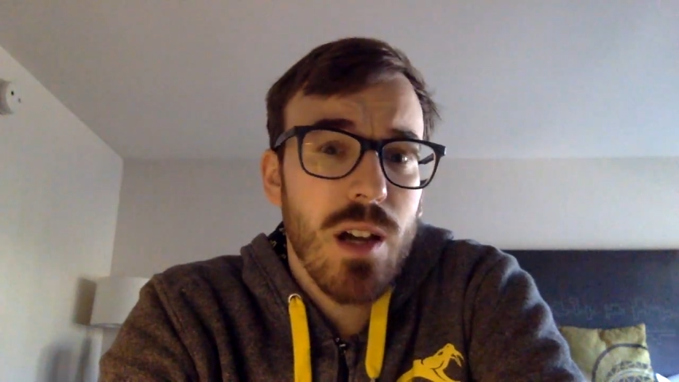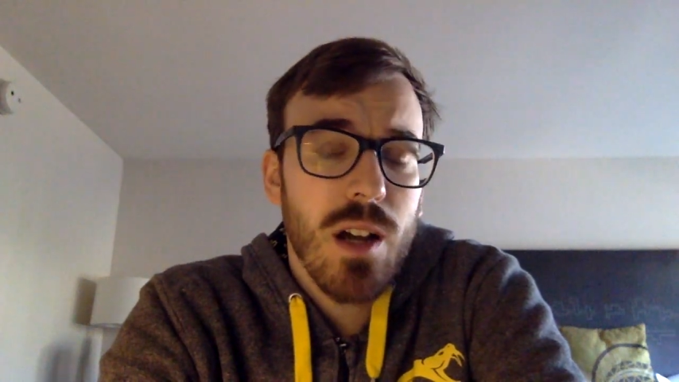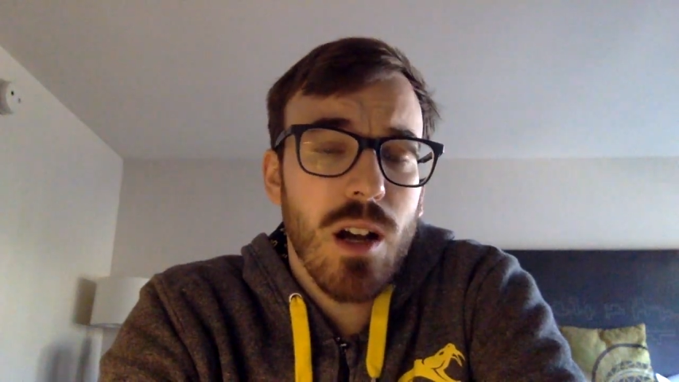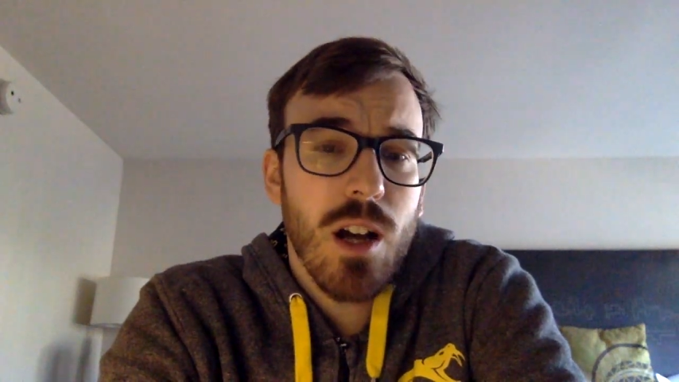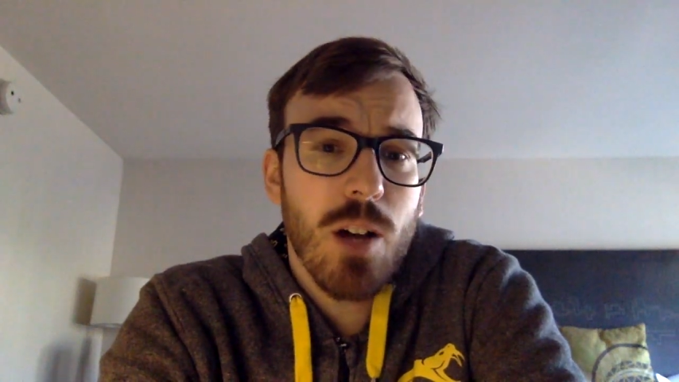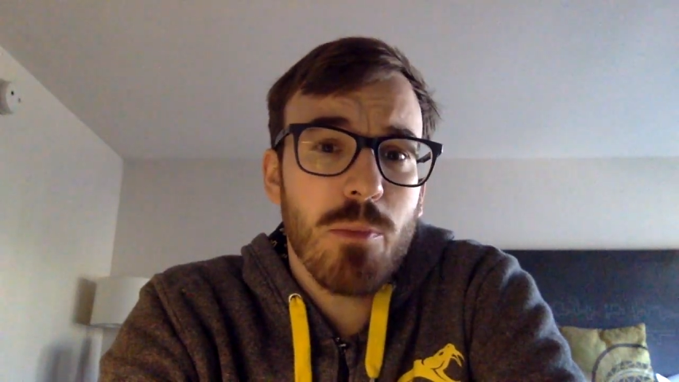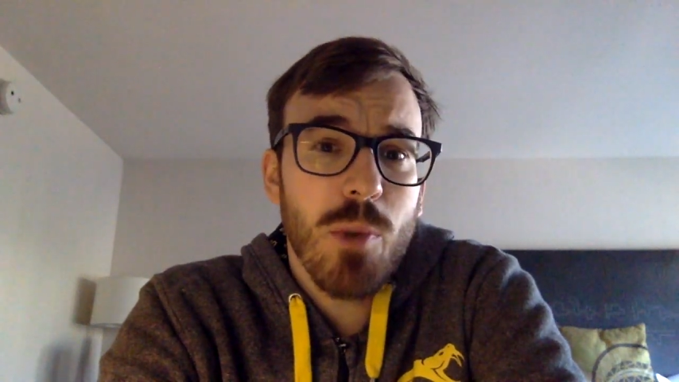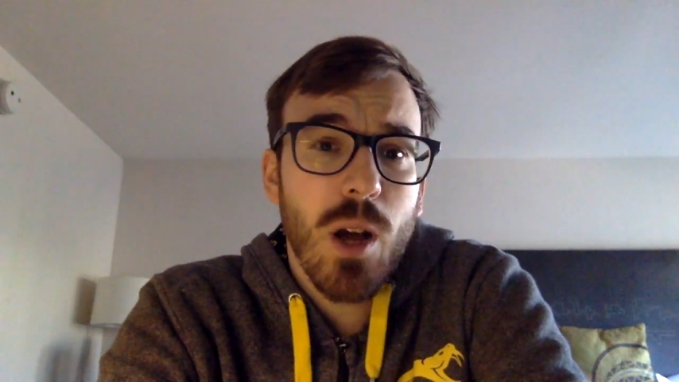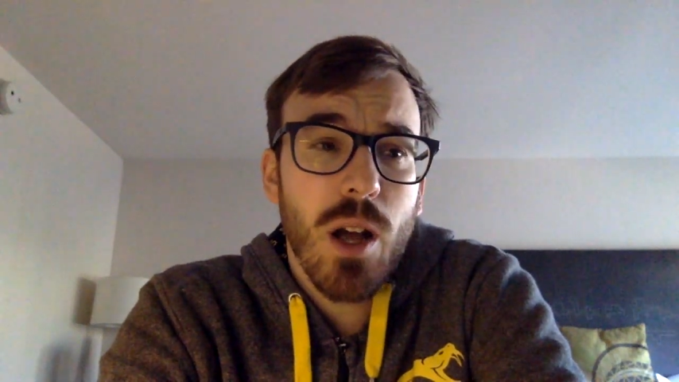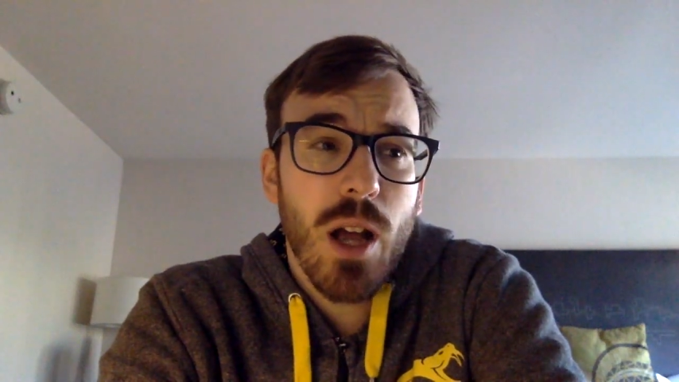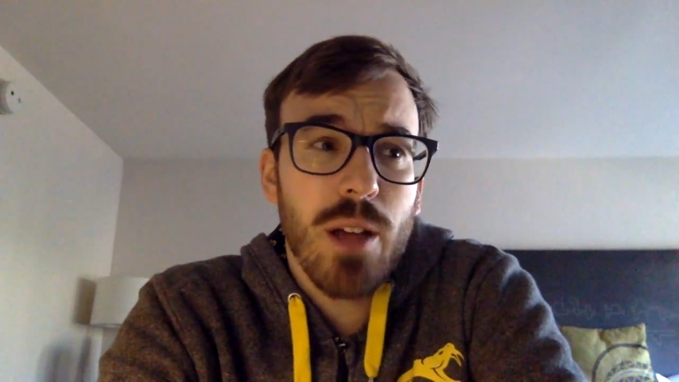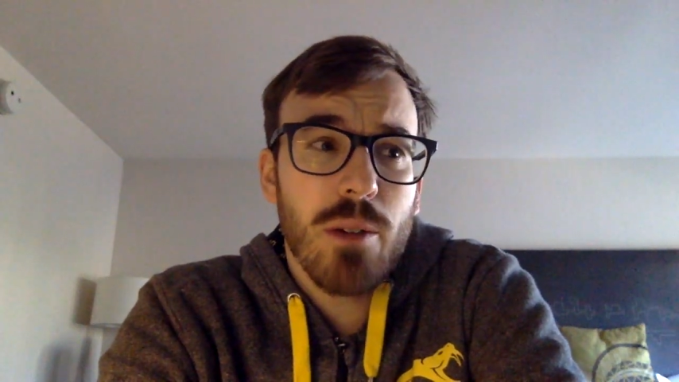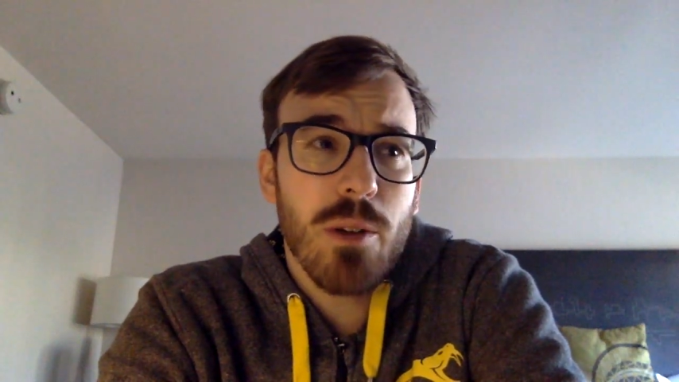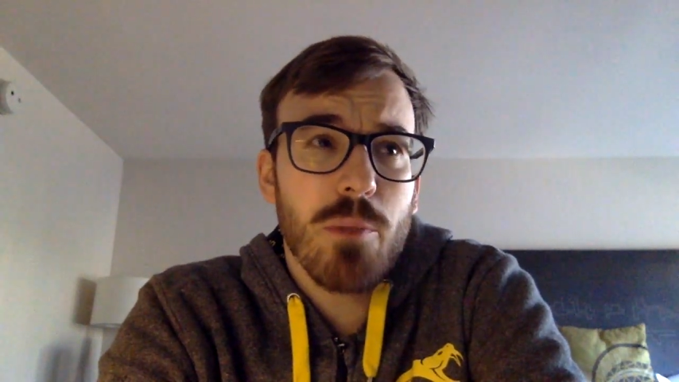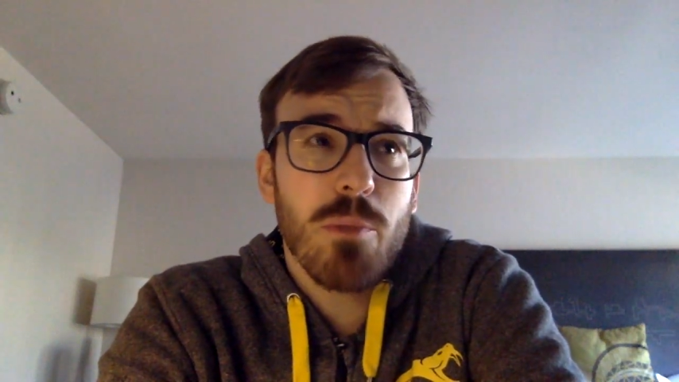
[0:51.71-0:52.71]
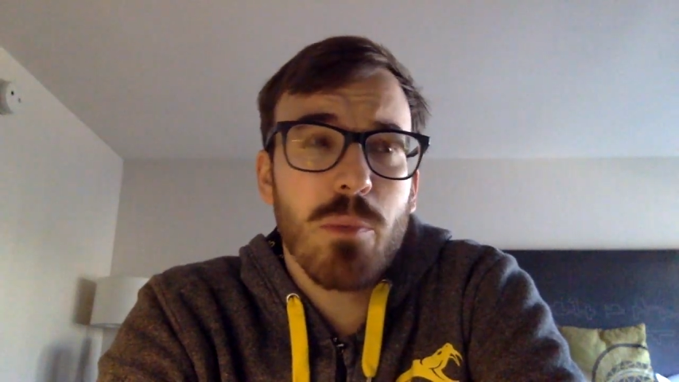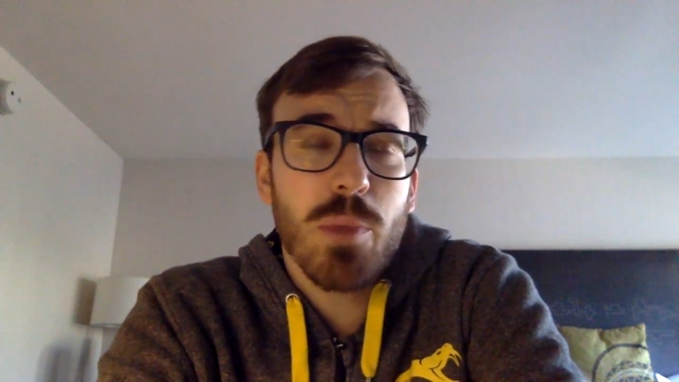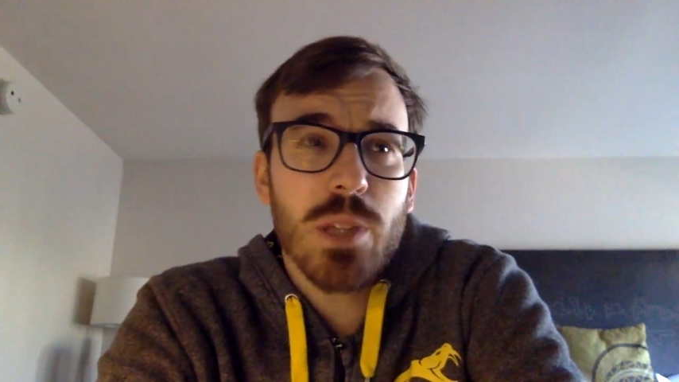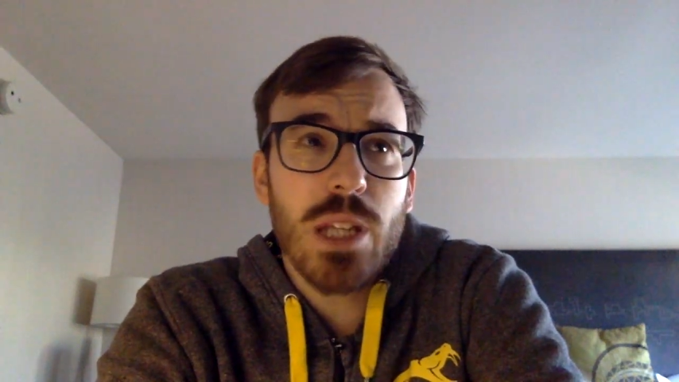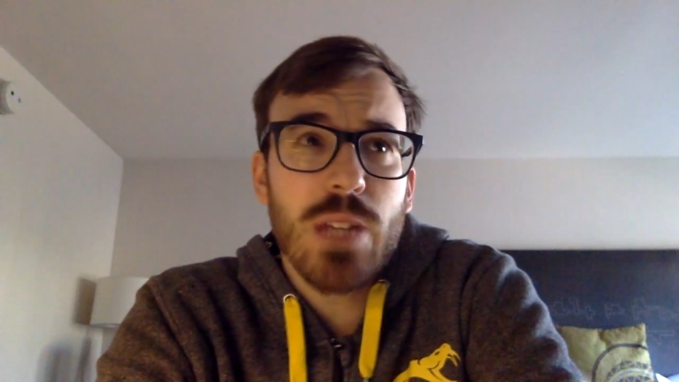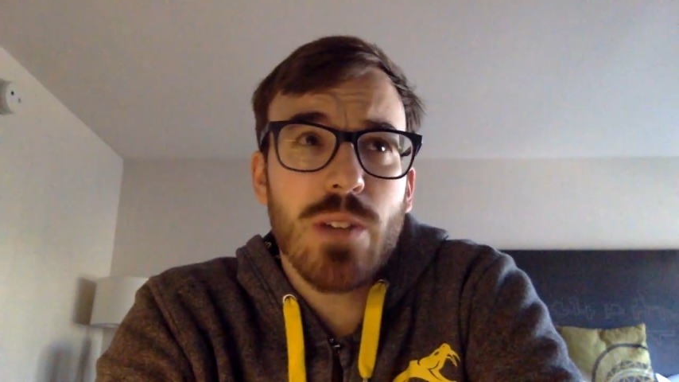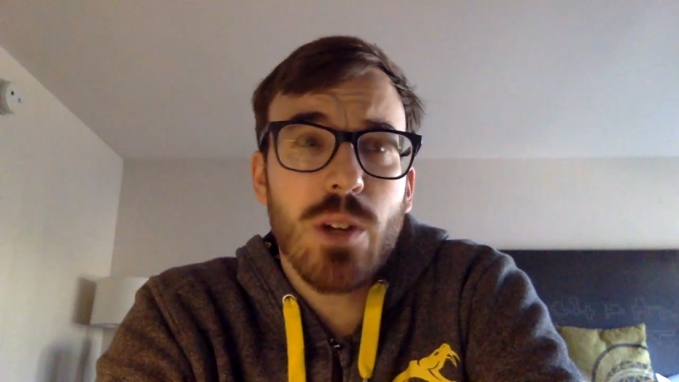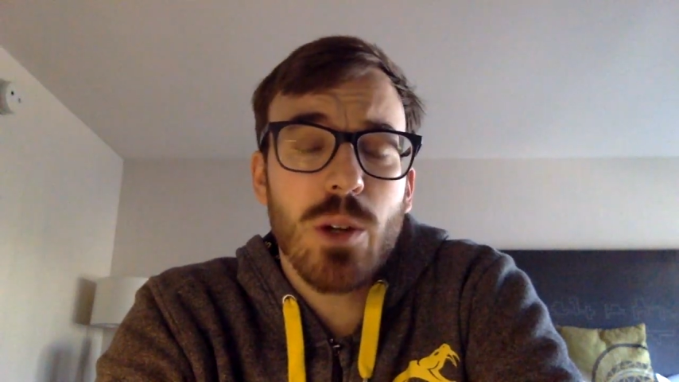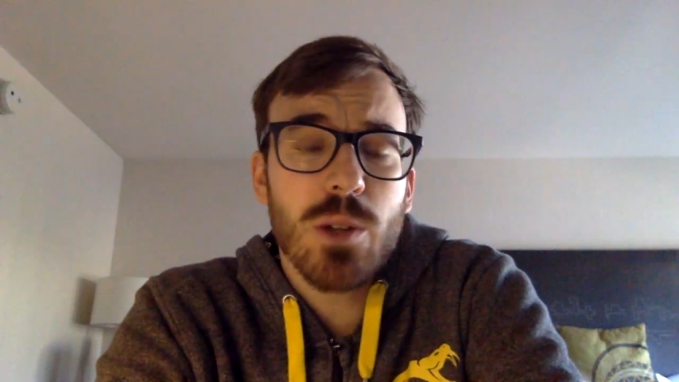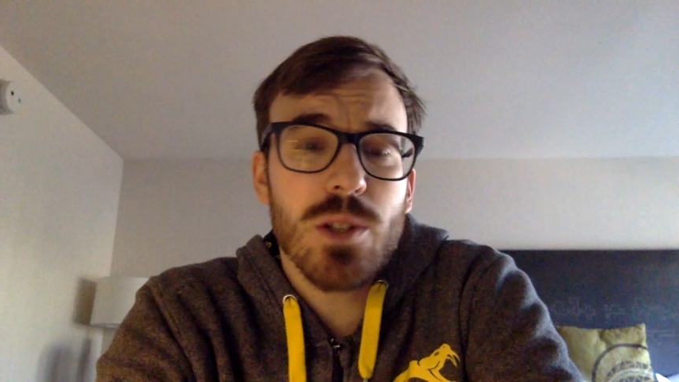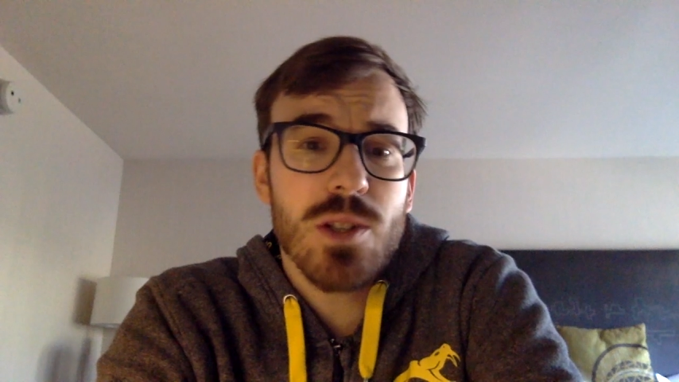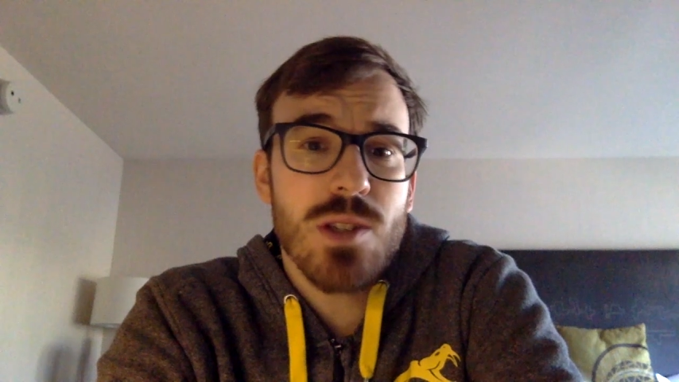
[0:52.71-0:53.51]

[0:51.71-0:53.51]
I believe I heard the